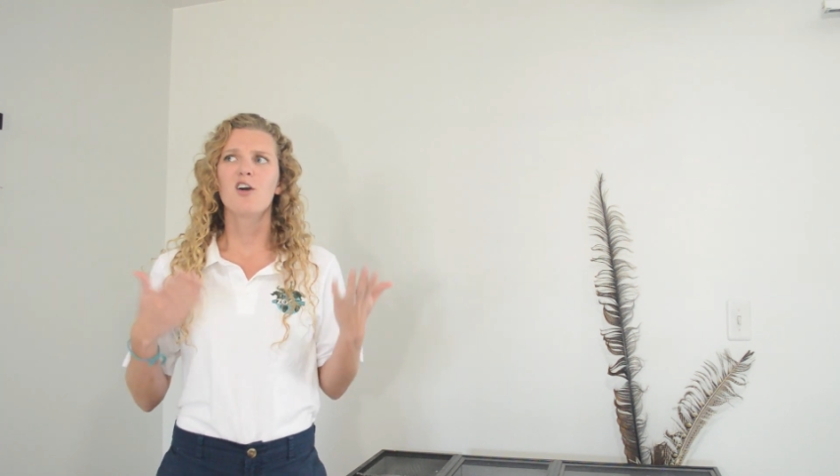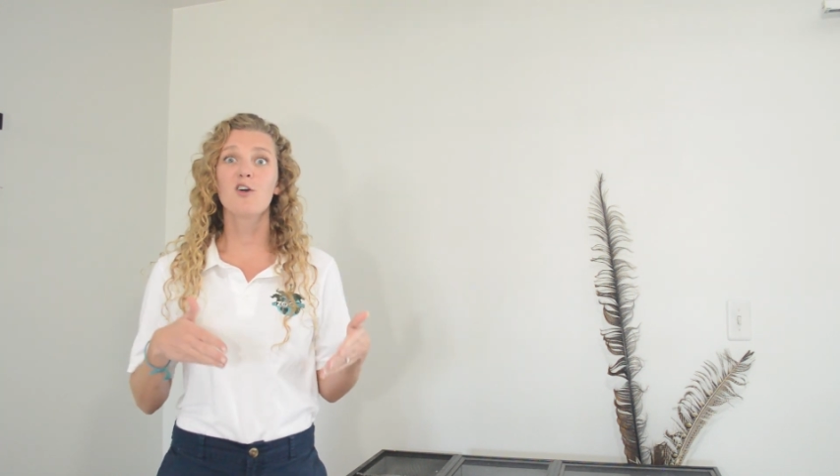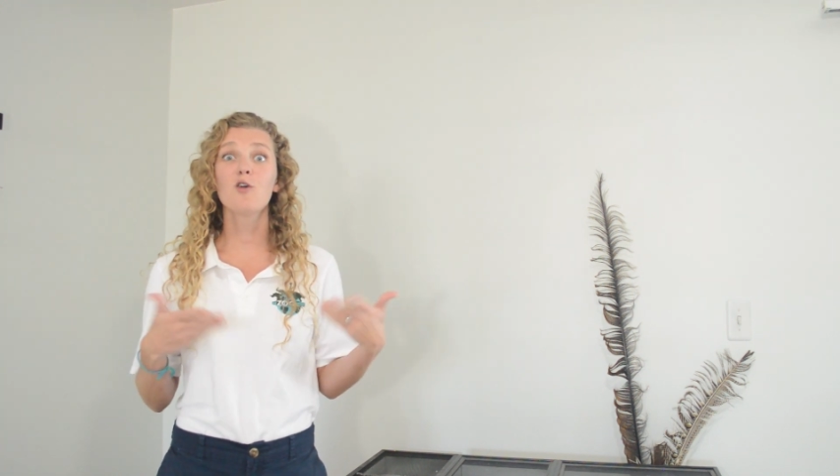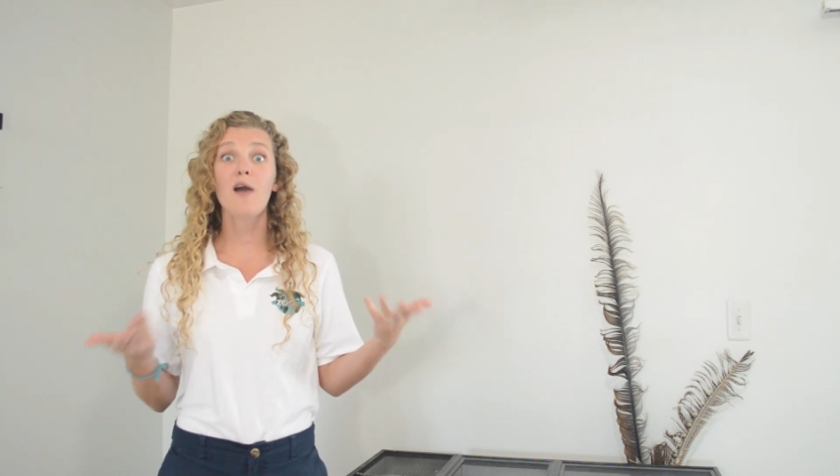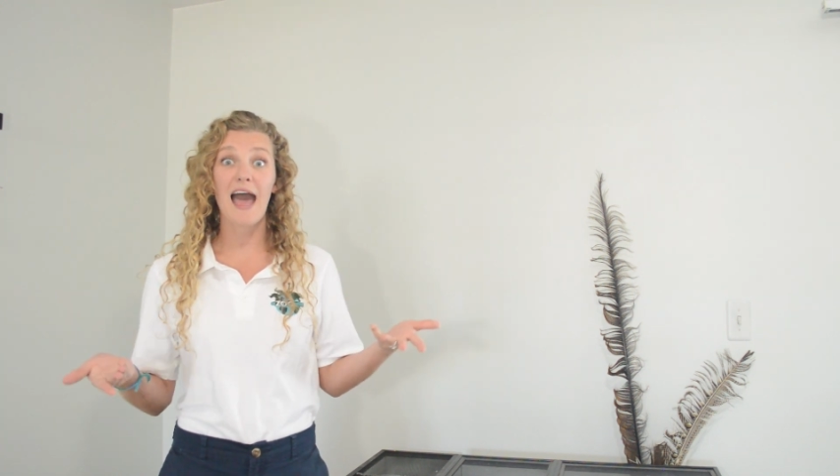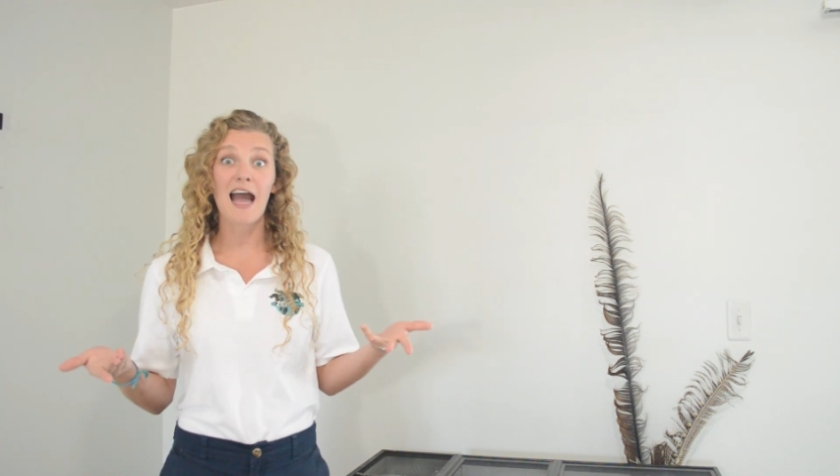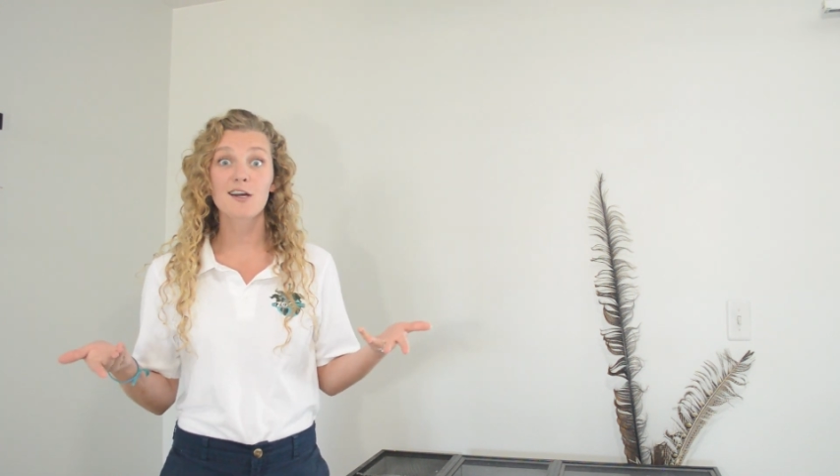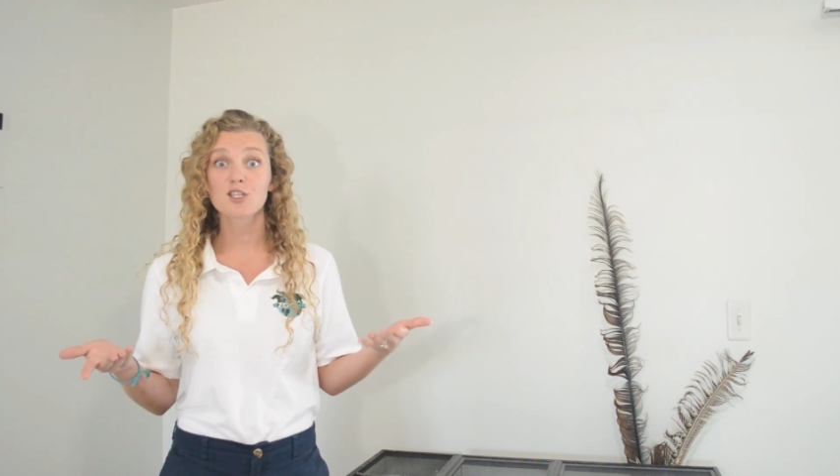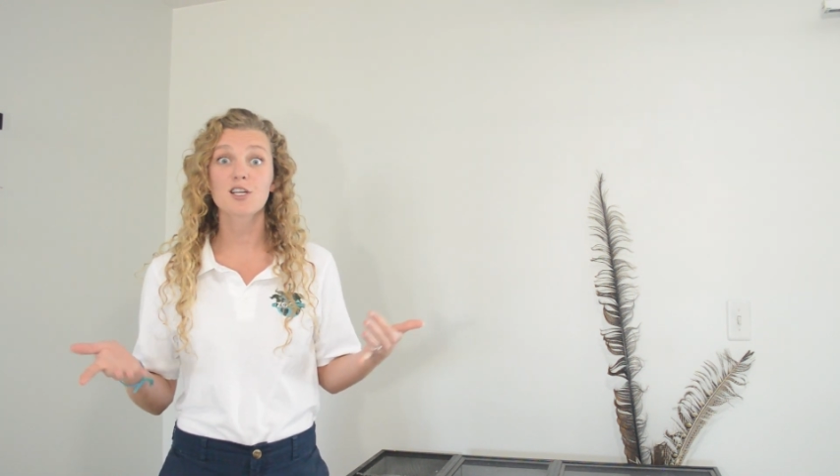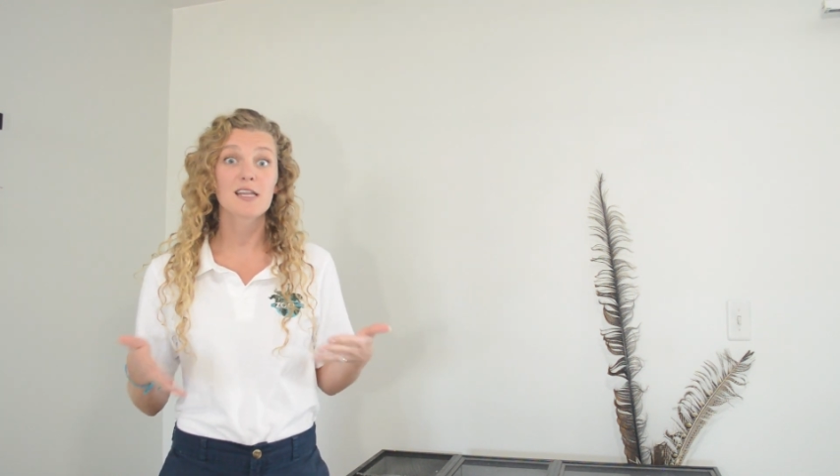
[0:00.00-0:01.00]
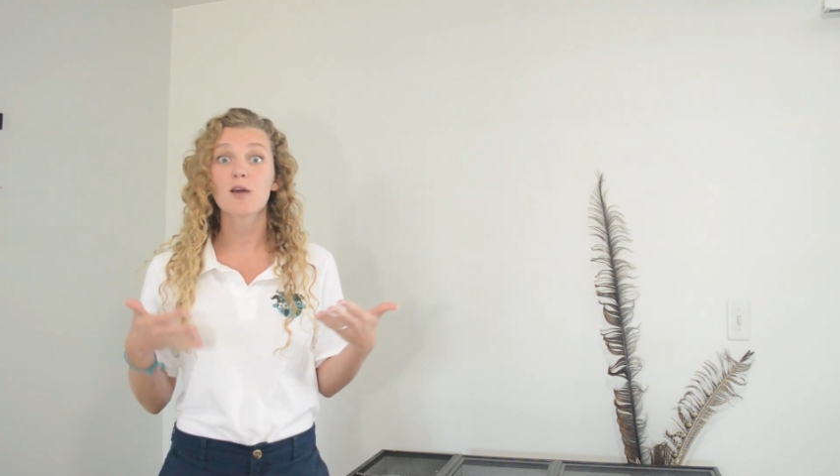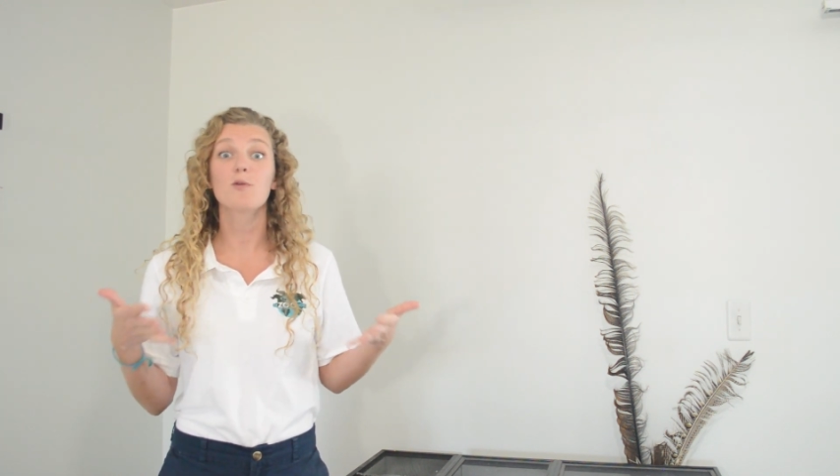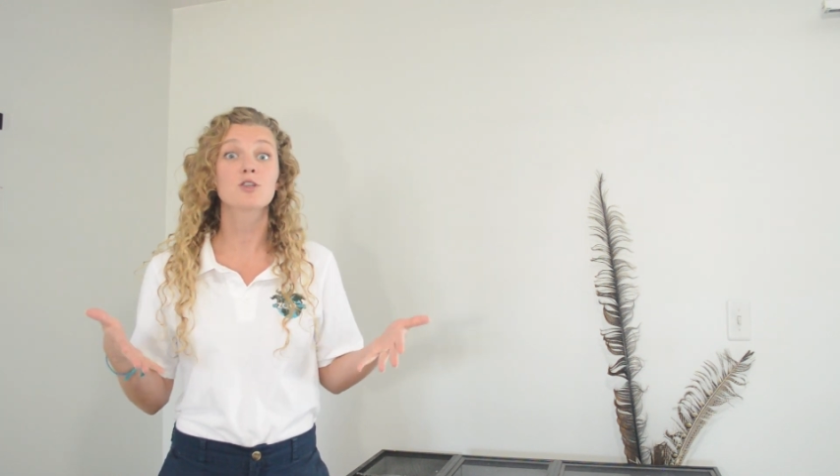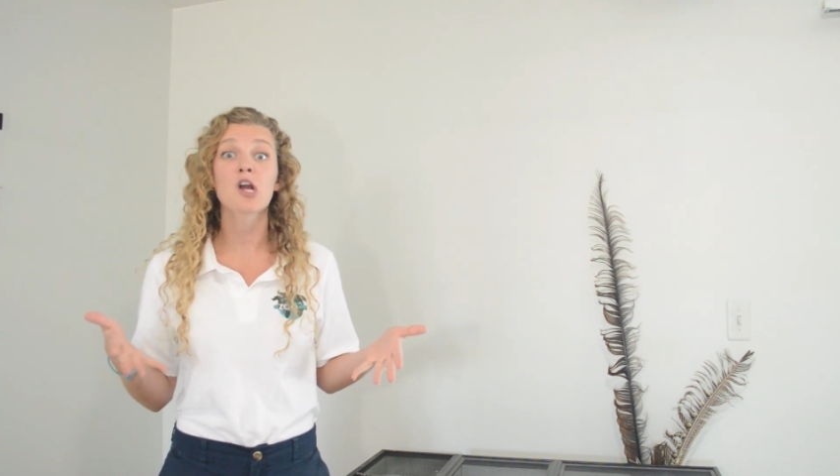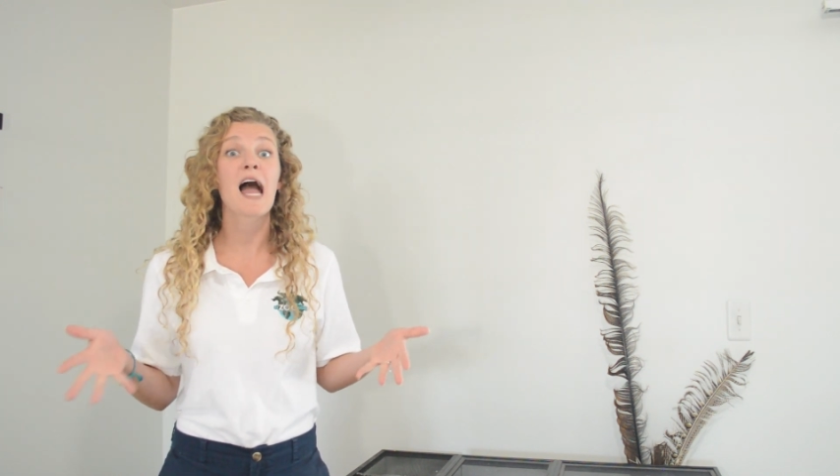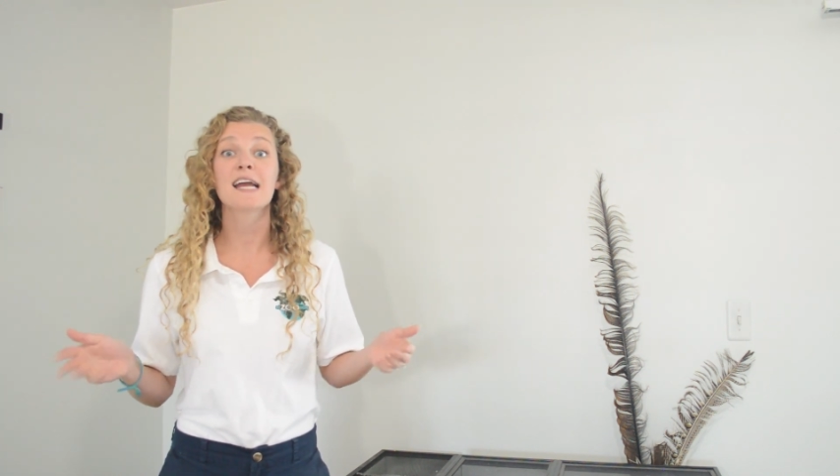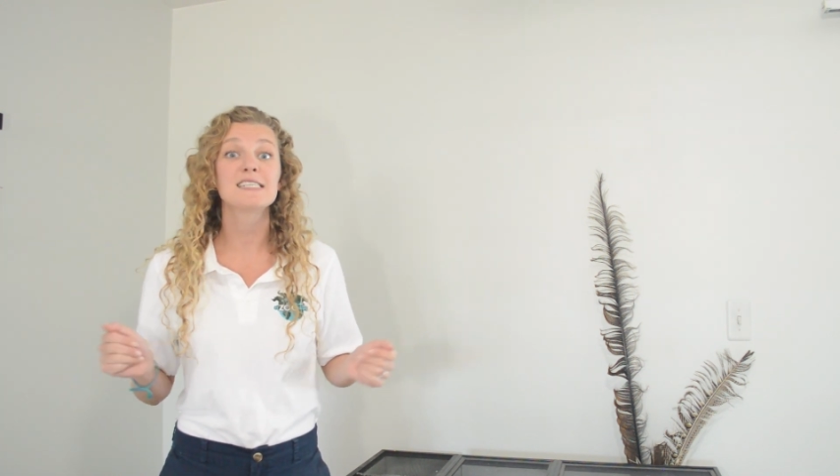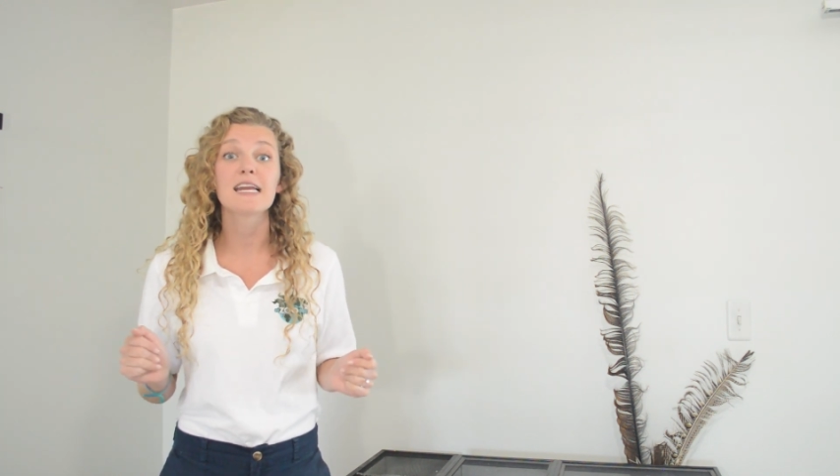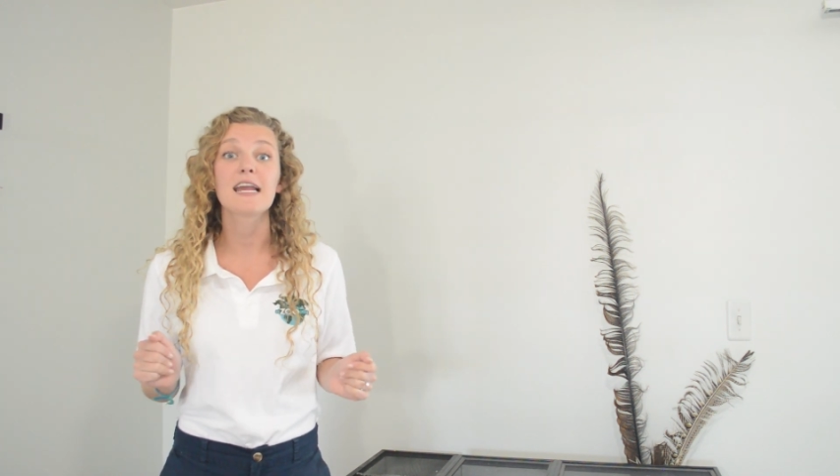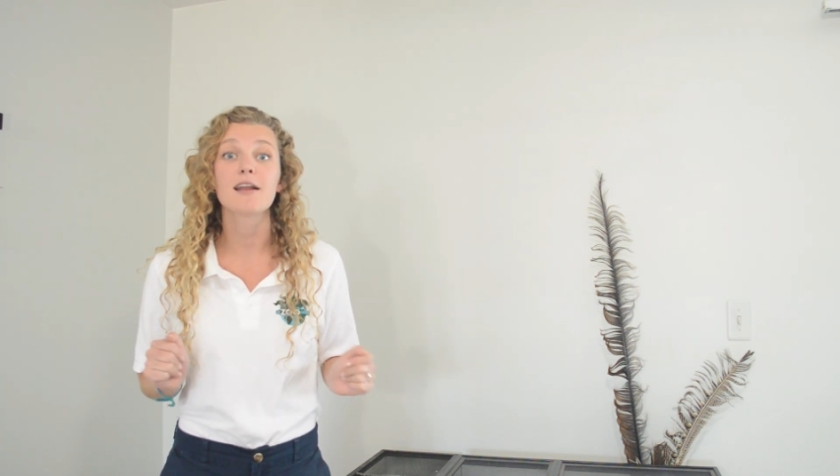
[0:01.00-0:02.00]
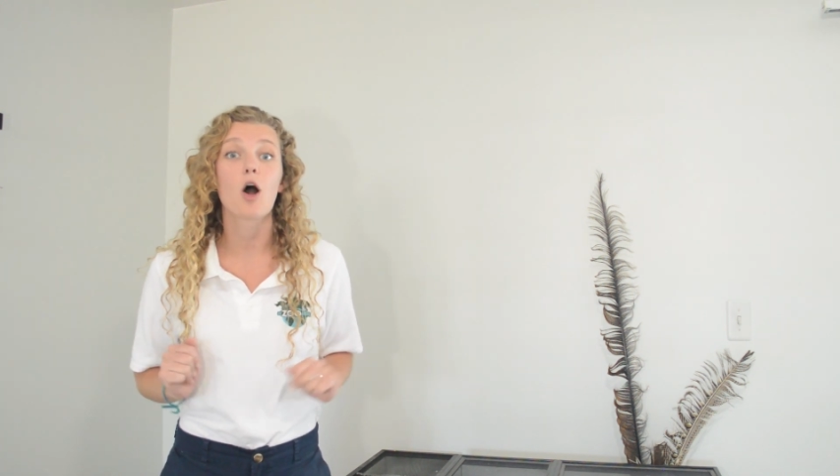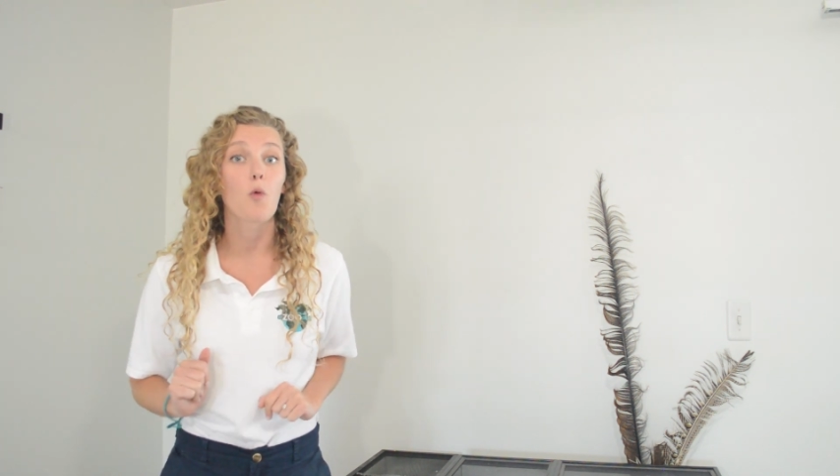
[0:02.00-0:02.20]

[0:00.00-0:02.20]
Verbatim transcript: who actually would try to eat